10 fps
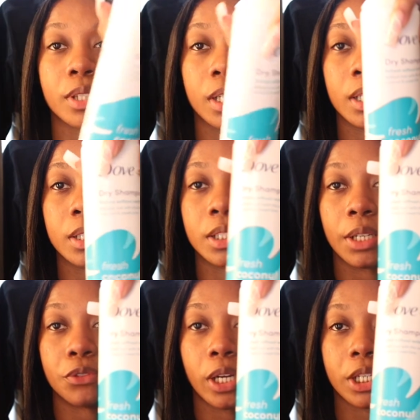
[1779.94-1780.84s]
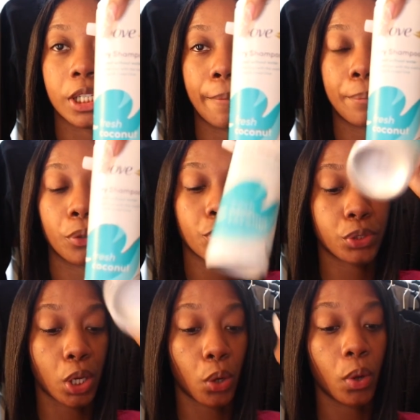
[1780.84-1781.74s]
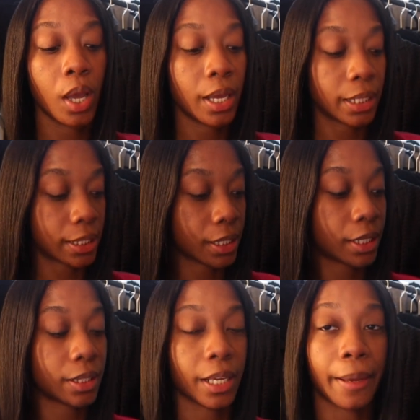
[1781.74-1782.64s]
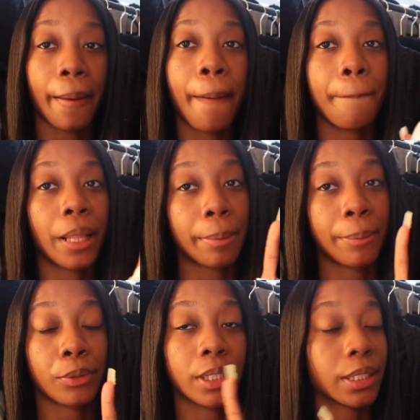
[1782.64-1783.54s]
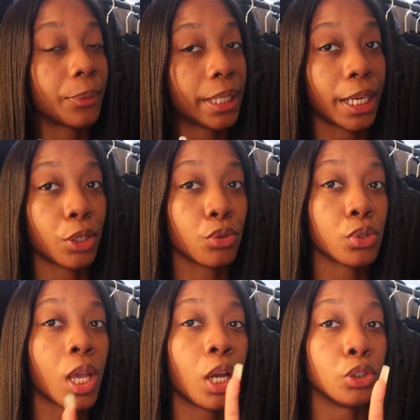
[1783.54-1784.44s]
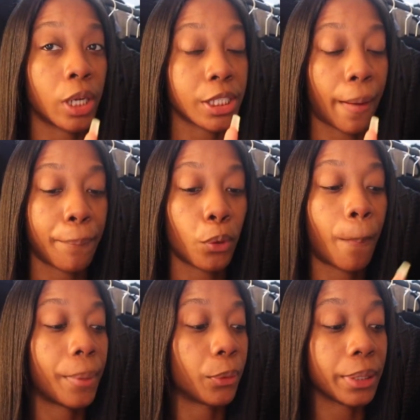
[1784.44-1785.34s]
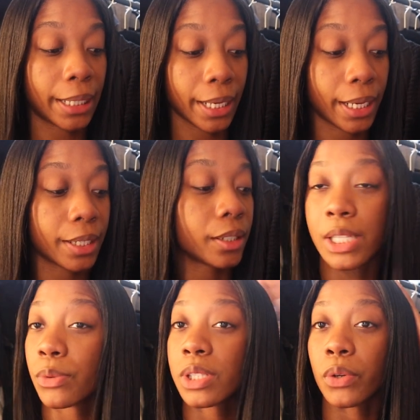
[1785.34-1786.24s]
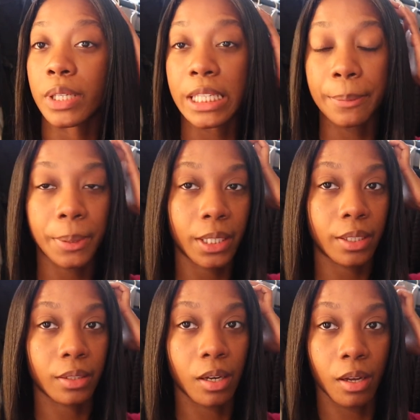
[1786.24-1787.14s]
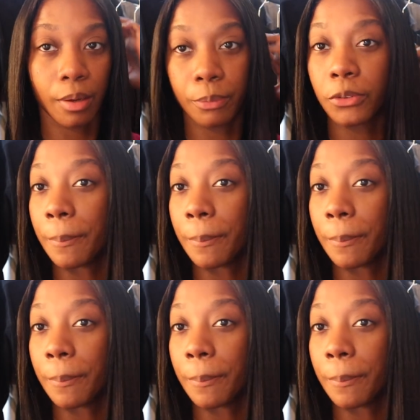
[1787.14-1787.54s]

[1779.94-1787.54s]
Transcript: the dub dry shampoo so that's another thing black people think that we can't use dry shampoo but we can that's what's gonna keep it um,